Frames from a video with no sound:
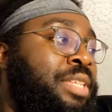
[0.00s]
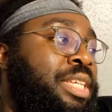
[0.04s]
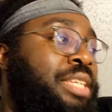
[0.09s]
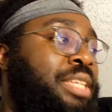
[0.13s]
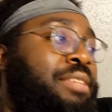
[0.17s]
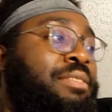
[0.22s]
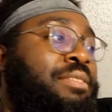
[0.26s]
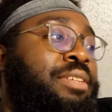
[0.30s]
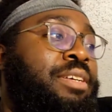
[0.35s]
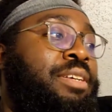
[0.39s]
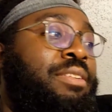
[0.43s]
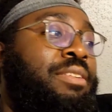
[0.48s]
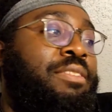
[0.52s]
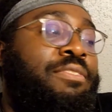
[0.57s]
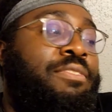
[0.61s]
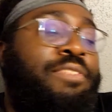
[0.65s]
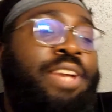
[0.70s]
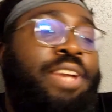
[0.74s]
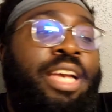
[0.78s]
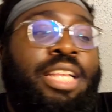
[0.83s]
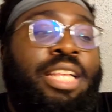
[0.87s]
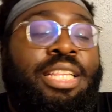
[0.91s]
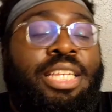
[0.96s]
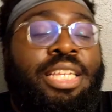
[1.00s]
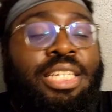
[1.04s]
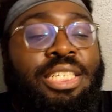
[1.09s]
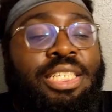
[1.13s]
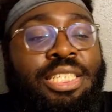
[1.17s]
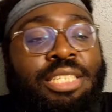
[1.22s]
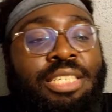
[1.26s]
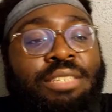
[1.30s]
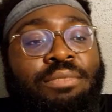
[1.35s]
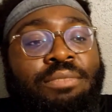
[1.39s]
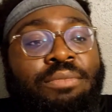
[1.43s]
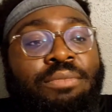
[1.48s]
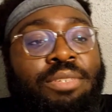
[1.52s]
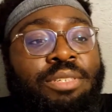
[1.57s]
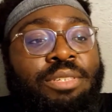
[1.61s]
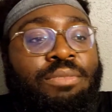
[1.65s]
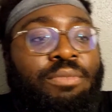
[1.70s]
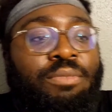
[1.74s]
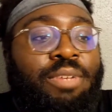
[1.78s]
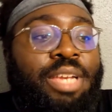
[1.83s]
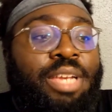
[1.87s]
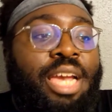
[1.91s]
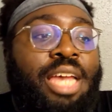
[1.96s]
You know, the fact that she was
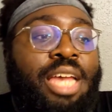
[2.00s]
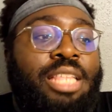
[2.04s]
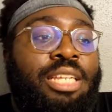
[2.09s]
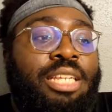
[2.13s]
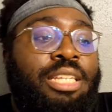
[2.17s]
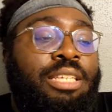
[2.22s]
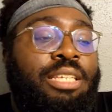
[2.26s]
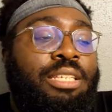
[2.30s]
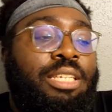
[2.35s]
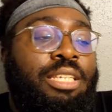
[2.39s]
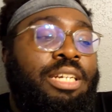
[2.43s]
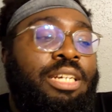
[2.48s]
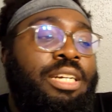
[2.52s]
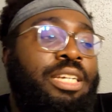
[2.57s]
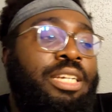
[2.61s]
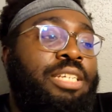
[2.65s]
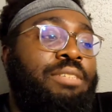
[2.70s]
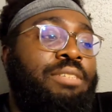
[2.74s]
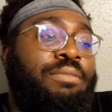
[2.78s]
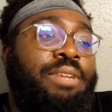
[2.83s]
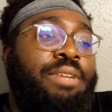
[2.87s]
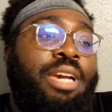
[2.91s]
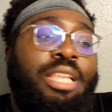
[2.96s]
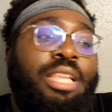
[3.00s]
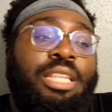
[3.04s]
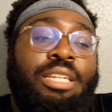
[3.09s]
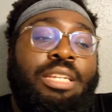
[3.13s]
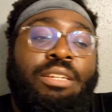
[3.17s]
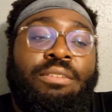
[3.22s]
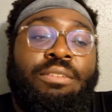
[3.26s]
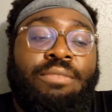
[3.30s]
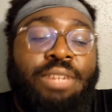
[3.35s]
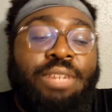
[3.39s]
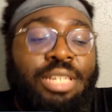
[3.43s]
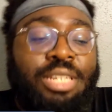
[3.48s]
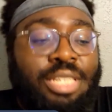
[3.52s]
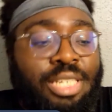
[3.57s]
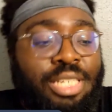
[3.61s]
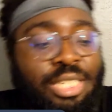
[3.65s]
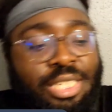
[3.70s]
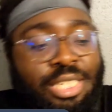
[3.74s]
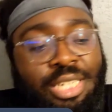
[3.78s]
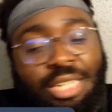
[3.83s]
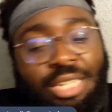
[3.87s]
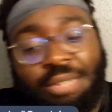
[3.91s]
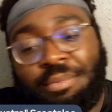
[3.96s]
youngest reality of wrestling
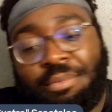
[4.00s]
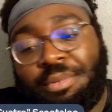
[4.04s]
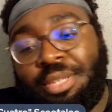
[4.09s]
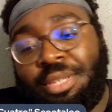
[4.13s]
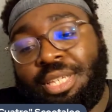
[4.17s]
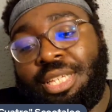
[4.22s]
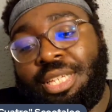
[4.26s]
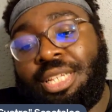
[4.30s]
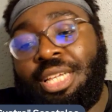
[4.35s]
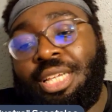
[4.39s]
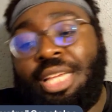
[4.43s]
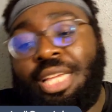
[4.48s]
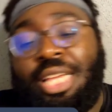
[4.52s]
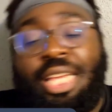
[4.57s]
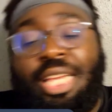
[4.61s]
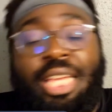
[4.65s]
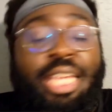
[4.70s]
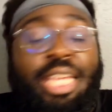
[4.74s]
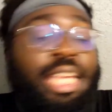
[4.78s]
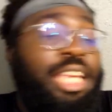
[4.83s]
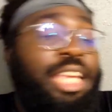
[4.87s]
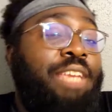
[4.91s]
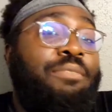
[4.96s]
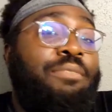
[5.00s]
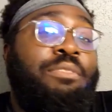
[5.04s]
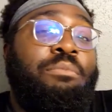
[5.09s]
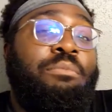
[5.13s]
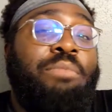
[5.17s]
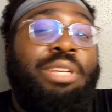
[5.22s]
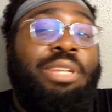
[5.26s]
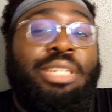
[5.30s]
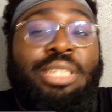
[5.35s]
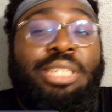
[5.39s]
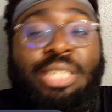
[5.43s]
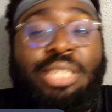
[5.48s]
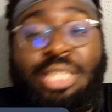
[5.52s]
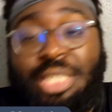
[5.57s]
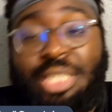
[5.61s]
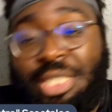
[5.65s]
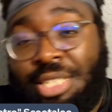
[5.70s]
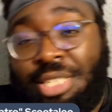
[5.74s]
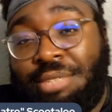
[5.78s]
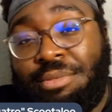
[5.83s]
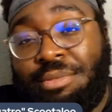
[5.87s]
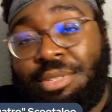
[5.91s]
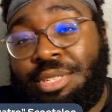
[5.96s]
champion. He even mentioned that
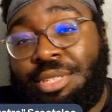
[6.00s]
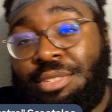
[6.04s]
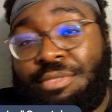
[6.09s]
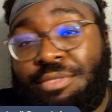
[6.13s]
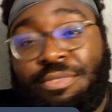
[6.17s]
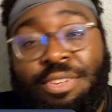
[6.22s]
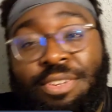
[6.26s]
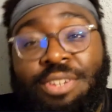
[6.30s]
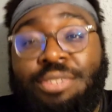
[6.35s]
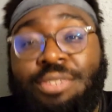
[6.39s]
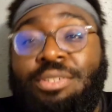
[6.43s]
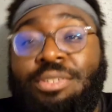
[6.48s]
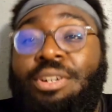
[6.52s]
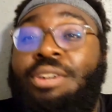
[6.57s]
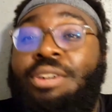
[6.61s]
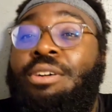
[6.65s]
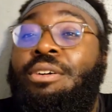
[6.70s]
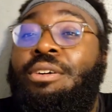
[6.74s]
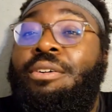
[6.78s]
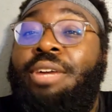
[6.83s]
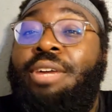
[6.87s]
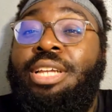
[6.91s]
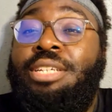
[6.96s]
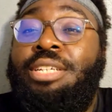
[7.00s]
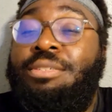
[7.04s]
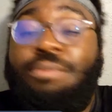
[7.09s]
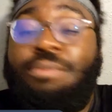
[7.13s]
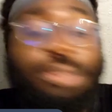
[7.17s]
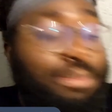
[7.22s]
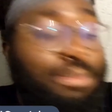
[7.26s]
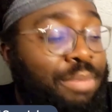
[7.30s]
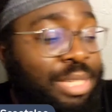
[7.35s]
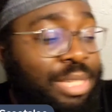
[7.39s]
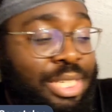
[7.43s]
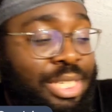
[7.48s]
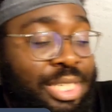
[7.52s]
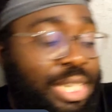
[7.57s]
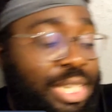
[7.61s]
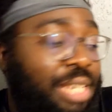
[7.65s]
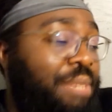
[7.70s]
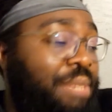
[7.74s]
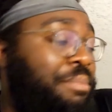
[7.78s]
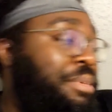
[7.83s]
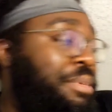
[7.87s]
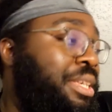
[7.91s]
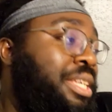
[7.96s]
she was the first ROH women's
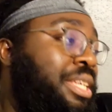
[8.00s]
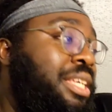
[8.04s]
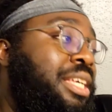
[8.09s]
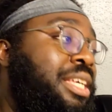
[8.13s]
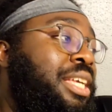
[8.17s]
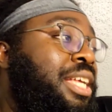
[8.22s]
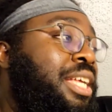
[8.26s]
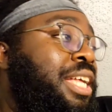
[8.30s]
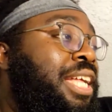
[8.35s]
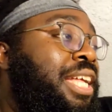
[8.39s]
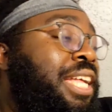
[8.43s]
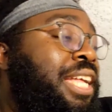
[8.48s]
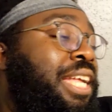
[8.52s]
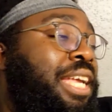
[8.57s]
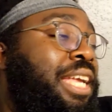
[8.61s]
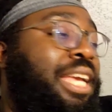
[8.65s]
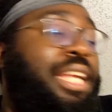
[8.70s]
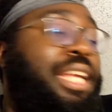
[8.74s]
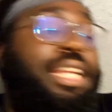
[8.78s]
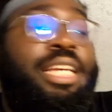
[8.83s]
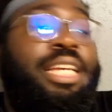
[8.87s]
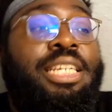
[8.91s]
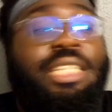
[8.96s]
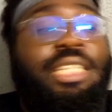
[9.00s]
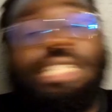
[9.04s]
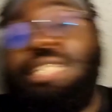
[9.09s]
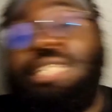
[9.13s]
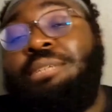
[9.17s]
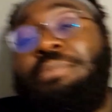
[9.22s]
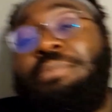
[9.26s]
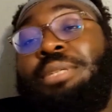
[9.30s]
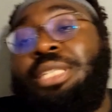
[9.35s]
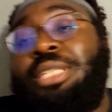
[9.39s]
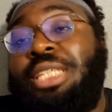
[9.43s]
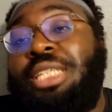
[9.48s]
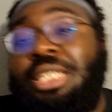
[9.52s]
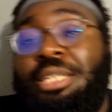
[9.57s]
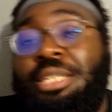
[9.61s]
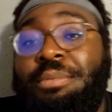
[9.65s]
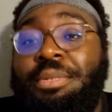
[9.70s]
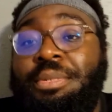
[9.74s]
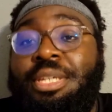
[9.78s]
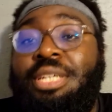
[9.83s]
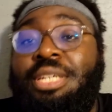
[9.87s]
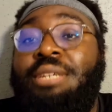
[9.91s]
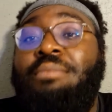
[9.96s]
champion and that she could
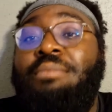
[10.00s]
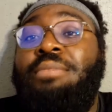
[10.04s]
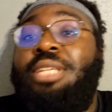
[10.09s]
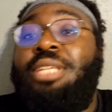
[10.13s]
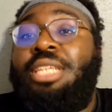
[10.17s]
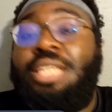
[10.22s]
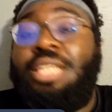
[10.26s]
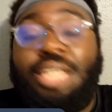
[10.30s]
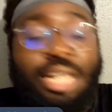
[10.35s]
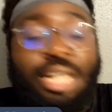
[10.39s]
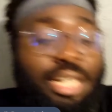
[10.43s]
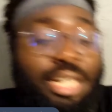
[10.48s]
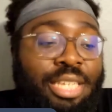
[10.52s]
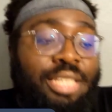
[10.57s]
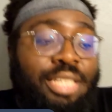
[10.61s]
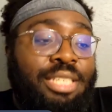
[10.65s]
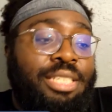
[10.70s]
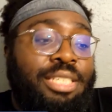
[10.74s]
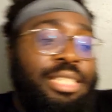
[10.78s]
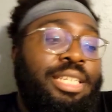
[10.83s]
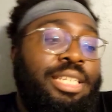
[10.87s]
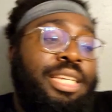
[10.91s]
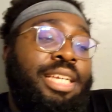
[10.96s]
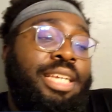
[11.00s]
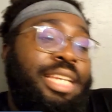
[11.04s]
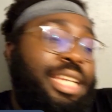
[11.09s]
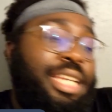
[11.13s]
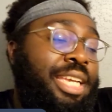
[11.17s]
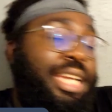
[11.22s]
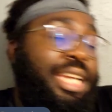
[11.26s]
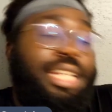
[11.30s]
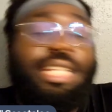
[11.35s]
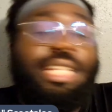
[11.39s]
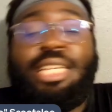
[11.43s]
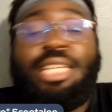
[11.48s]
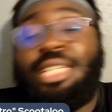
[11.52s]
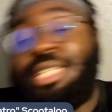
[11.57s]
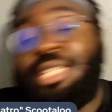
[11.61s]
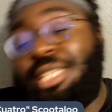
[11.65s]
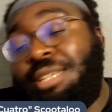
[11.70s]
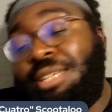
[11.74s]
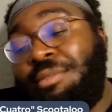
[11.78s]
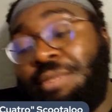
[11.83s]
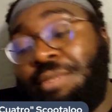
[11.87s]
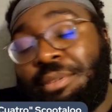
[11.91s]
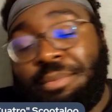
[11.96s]
potentially become the youngest
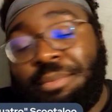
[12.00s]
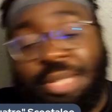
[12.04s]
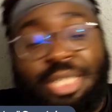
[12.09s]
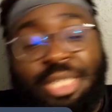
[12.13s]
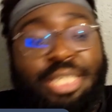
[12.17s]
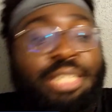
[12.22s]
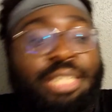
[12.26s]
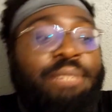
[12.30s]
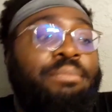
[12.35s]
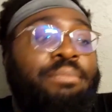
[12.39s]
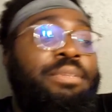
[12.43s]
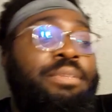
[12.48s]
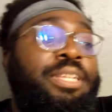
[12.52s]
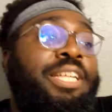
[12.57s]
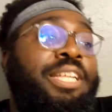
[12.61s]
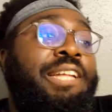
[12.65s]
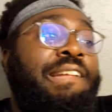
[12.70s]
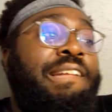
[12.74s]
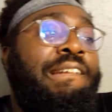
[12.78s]
NXT women's champion.